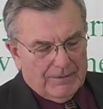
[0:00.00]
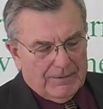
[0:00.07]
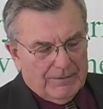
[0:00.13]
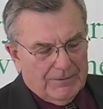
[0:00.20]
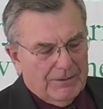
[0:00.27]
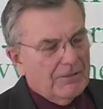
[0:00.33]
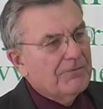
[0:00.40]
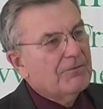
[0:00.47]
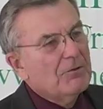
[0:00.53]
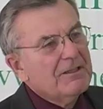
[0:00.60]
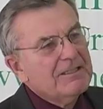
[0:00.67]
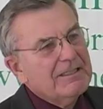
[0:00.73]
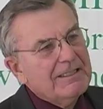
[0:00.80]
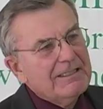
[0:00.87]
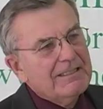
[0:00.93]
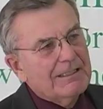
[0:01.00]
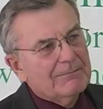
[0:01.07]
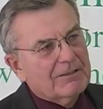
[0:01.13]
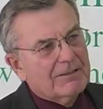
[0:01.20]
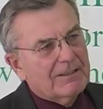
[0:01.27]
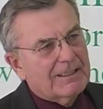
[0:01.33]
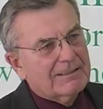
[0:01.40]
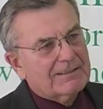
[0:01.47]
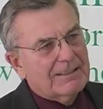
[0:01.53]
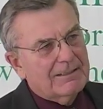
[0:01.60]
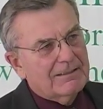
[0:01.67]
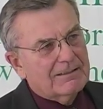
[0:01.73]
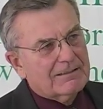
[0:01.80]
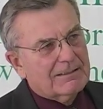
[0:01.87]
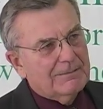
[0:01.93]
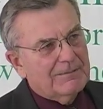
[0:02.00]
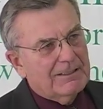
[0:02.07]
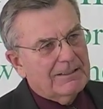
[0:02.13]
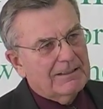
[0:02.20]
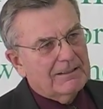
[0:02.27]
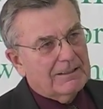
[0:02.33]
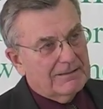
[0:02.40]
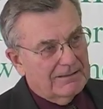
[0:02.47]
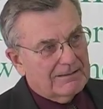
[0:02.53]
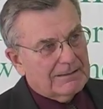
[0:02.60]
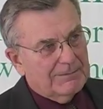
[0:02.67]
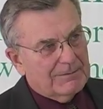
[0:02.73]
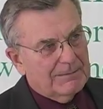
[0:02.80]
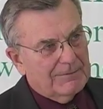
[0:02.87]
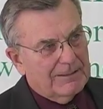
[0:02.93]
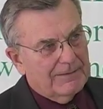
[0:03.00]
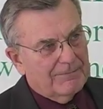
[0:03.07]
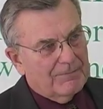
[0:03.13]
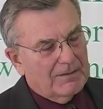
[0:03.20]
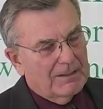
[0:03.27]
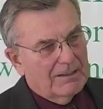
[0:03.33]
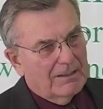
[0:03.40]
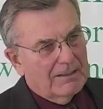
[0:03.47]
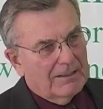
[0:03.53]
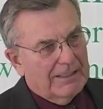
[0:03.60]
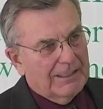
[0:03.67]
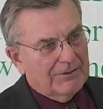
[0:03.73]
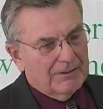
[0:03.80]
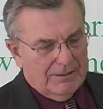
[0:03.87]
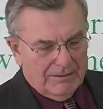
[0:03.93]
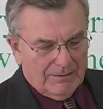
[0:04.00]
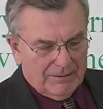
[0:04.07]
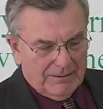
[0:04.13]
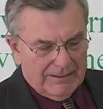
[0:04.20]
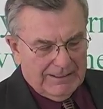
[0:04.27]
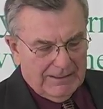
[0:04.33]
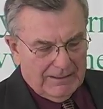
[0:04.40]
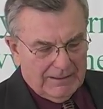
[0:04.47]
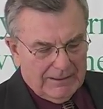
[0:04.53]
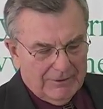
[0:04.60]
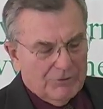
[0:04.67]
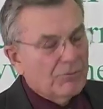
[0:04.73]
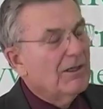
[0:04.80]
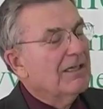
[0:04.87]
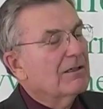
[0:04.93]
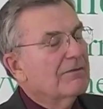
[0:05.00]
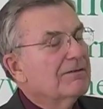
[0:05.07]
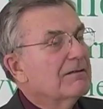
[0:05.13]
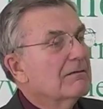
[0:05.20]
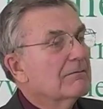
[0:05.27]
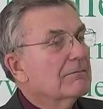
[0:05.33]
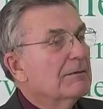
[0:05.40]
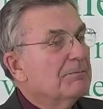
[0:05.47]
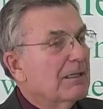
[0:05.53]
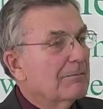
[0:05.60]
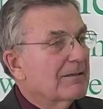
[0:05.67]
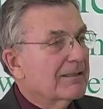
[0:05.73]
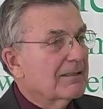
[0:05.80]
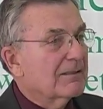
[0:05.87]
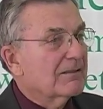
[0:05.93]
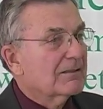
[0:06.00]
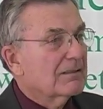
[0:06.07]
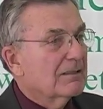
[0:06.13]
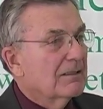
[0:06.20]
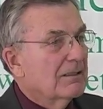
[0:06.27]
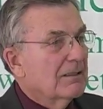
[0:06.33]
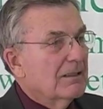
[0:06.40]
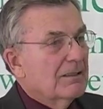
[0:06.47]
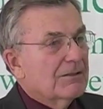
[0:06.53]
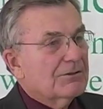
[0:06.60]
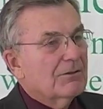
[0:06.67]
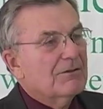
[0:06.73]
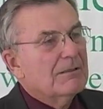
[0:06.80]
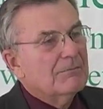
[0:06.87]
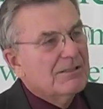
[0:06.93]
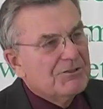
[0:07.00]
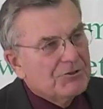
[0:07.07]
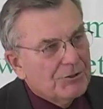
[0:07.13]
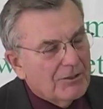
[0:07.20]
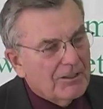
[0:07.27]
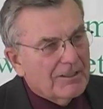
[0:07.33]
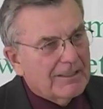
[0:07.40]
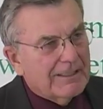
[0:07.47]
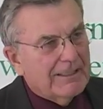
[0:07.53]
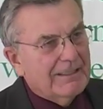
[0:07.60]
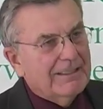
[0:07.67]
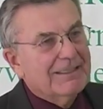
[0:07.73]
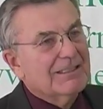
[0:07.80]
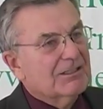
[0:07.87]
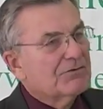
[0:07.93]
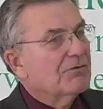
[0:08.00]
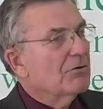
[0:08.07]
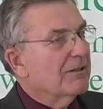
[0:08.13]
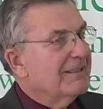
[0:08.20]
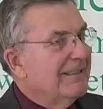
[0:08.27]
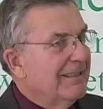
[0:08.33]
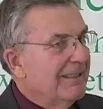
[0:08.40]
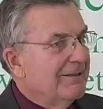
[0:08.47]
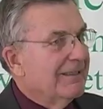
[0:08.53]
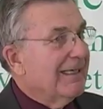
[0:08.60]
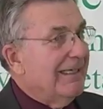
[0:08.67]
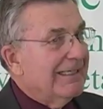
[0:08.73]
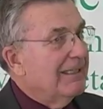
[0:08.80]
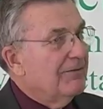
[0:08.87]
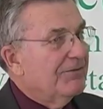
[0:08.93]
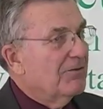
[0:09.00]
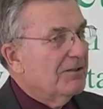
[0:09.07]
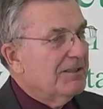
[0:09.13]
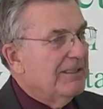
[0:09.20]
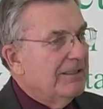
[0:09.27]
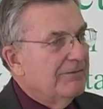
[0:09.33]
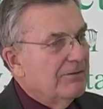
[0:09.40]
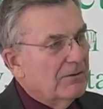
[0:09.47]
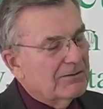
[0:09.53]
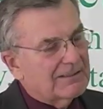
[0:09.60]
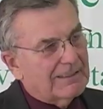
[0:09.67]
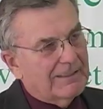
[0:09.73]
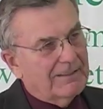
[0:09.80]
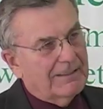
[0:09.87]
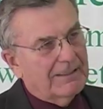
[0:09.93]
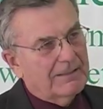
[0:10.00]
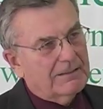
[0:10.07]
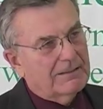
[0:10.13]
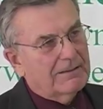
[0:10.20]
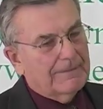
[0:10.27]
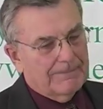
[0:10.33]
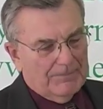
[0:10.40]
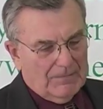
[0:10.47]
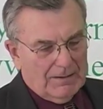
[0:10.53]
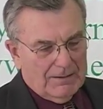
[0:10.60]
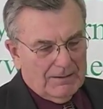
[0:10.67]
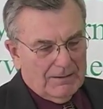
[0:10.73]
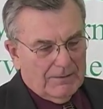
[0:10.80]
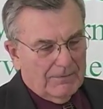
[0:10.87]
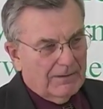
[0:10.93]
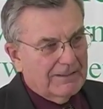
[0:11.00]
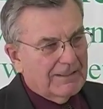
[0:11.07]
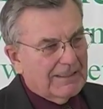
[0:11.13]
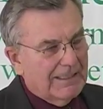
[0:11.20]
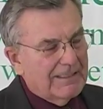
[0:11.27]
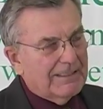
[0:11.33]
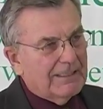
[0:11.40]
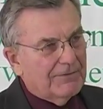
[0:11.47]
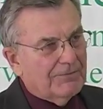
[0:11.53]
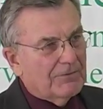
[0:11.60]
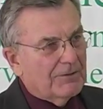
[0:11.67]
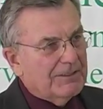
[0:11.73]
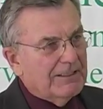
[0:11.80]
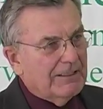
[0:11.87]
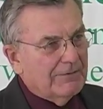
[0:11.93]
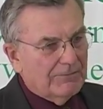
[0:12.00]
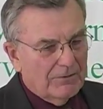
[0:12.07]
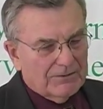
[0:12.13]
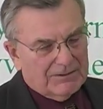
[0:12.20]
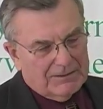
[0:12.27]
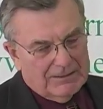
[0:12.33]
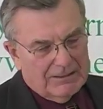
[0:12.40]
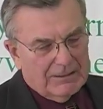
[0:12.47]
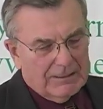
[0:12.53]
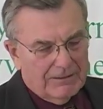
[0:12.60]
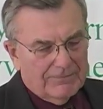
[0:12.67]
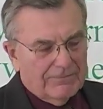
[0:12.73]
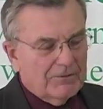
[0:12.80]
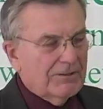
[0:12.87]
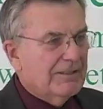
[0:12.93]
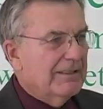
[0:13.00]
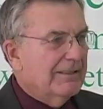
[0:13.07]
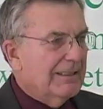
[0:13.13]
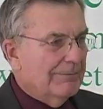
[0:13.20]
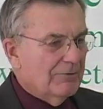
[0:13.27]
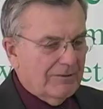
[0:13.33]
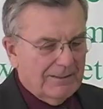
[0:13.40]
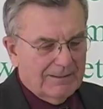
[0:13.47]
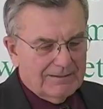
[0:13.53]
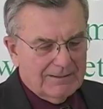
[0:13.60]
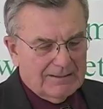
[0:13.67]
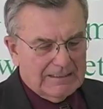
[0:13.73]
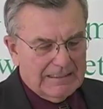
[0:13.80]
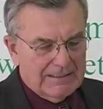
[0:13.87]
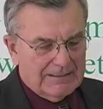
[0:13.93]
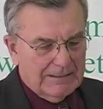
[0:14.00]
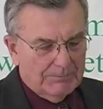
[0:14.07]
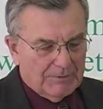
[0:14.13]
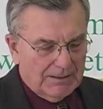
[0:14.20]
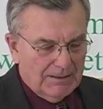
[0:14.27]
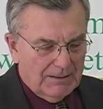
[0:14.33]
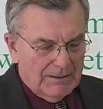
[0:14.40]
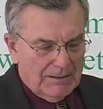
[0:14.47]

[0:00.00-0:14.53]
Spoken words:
There are 14 Democrats on this committee, on this subcommittee, and 12 Republicans. So the majority is 14. You got to get 14 votes out of that. You got to get 14 votes, and there are 14 Democrats, as I said, but